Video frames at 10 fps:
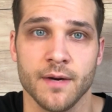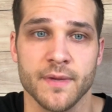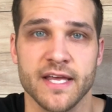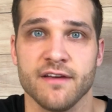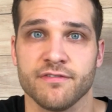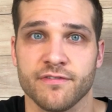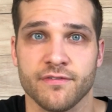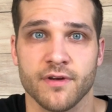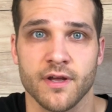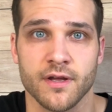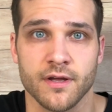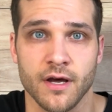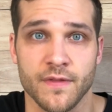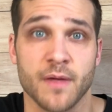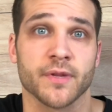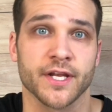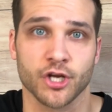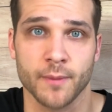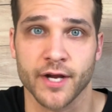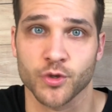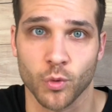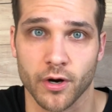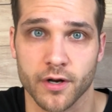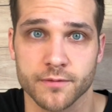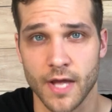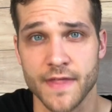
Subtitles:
if they plan to go back to work.